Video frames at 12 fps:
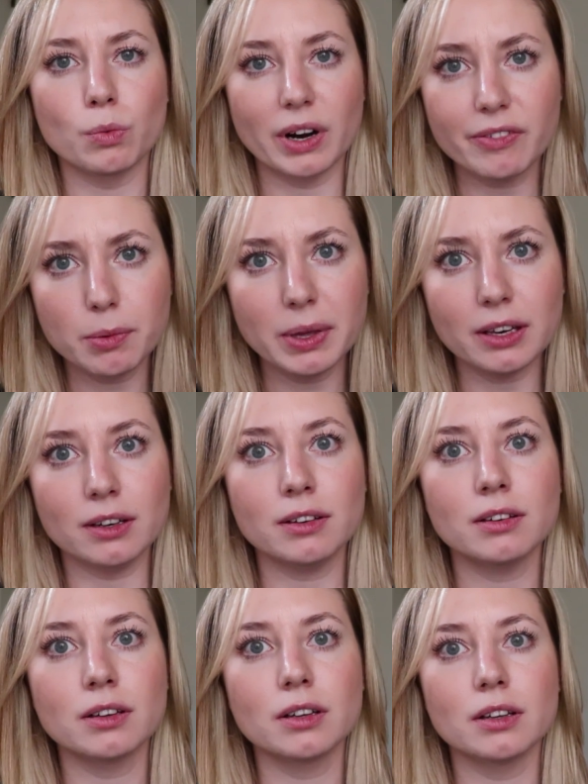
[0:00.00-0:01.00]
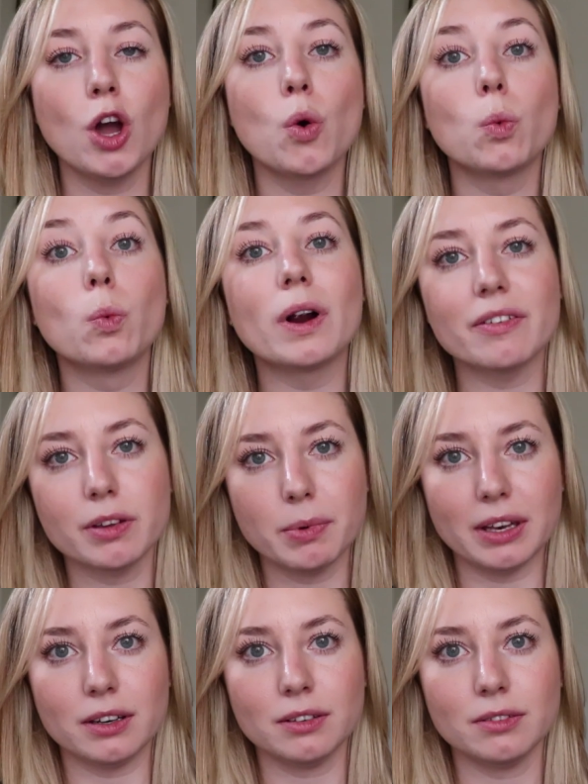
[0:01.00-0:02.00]
Where have you been? Where have you
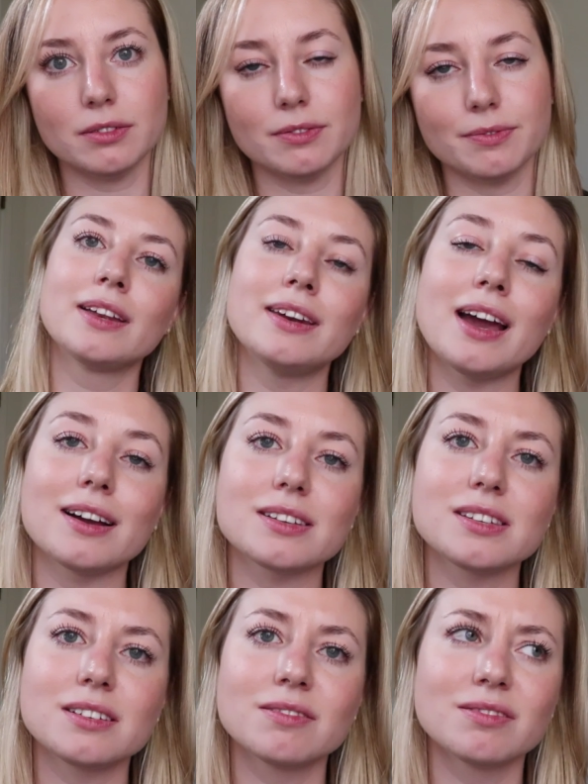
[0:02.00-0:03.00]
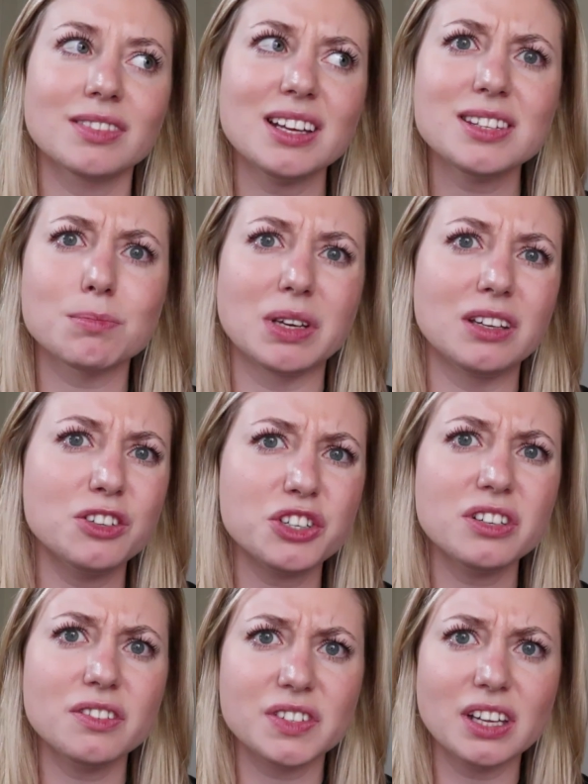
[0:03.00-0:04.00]
been? Next, that's mean. You
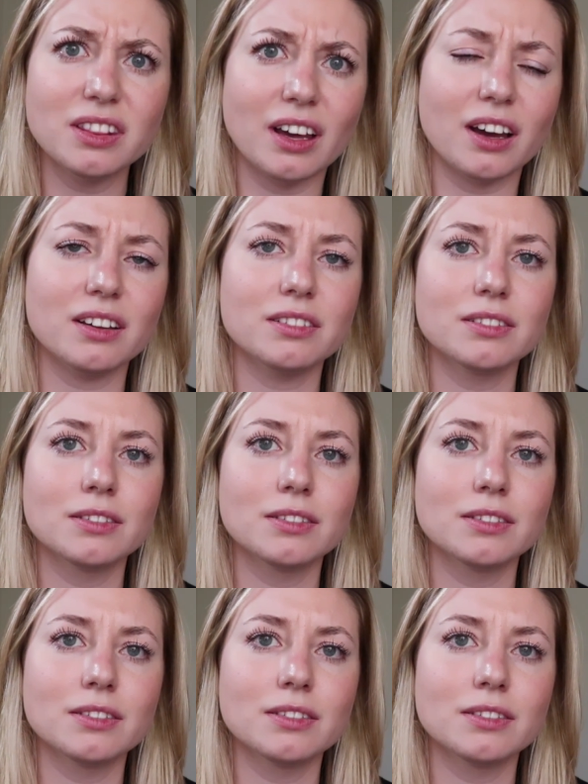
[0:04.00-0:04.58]
shouldn't have said that.